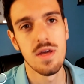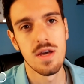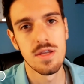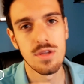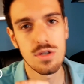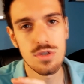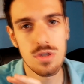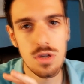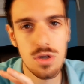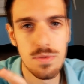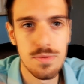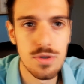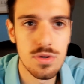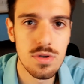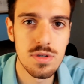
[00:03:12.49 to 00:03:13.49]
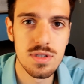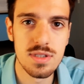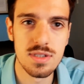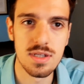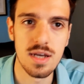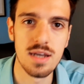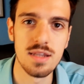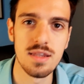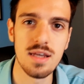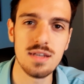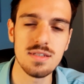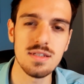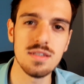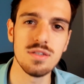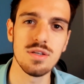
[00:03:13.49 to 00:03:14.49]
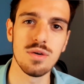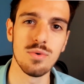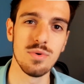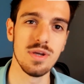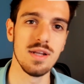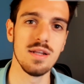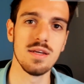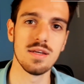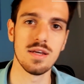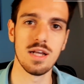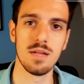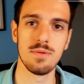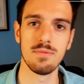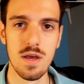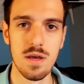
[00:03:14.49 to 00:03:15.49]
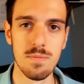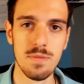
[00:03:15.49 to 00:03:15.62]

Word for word: And also the computer design doesn't really help